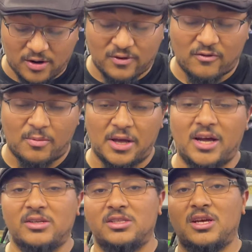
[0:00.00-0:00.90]
for everybody
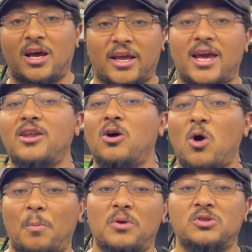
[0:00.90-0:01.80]
else, again,
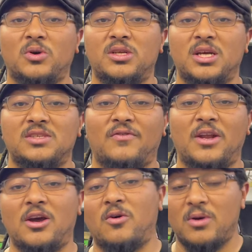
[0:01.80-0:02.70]
hope you enjoyed today's
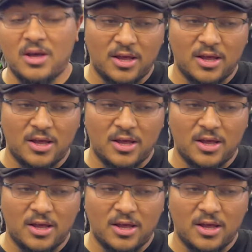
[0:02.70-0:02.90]
video.